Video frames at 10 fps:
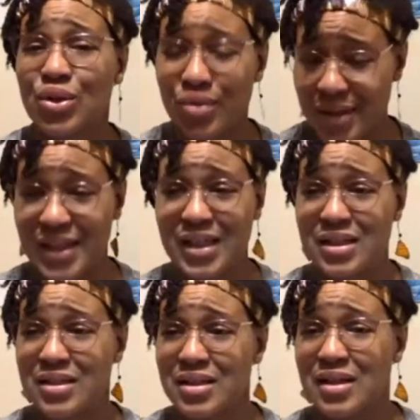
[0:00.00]

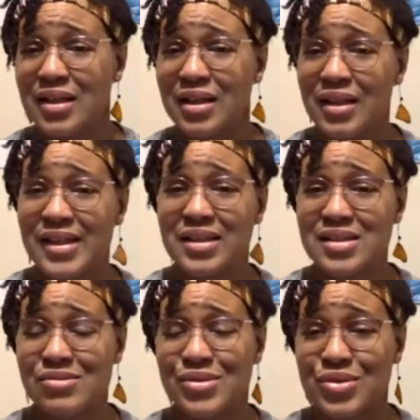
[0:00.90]
cookie? Like
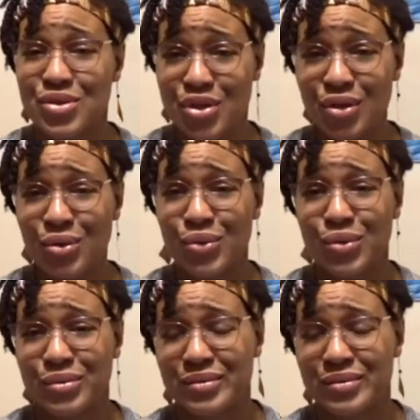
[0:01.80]
this was goo.